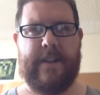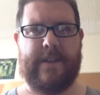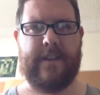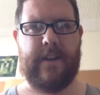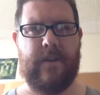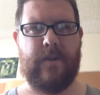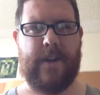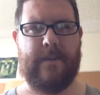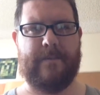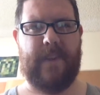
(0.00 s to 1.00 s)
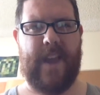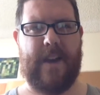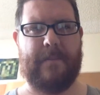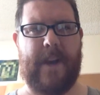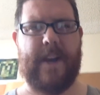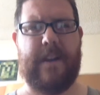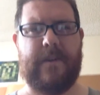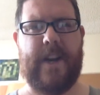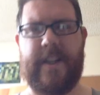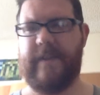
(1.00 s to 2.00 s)
So, yeah, my
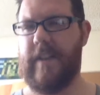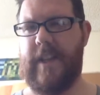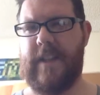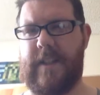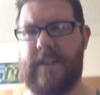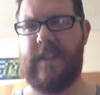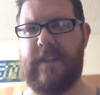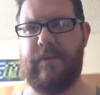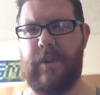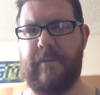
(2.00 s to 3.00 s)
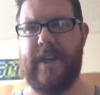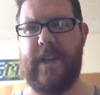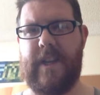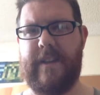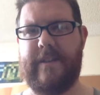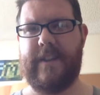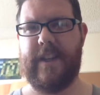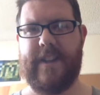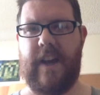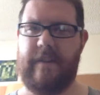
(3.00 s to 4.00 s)
rating for this will be
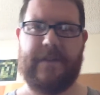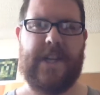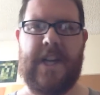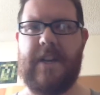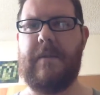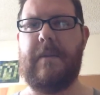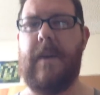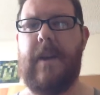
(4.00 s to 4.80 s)
6 out of 10.